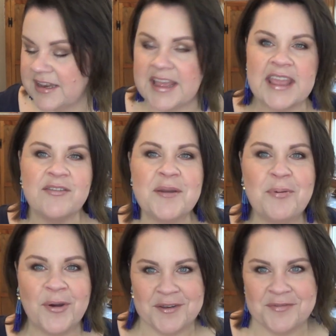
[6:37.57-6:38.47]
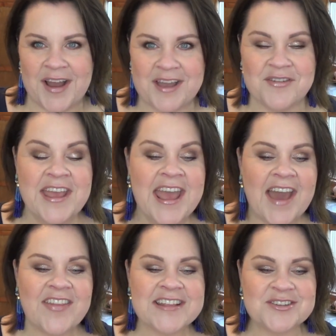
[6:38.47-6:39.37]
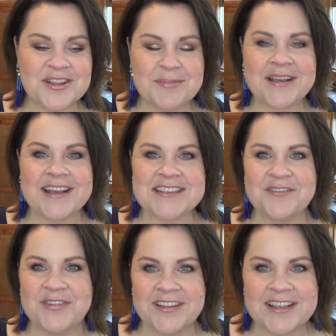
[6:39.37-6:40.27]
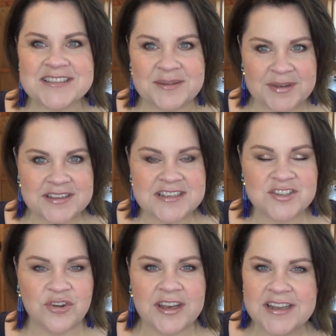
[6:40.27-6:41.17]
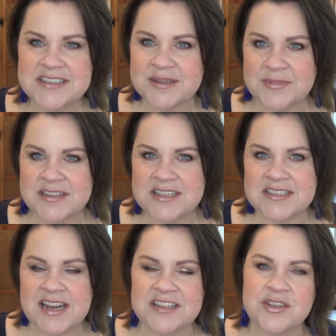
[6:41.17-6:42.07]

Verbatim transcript: Yeah, I gave it a 0.5 and that's only because I feel like some days it's great and some days it's not.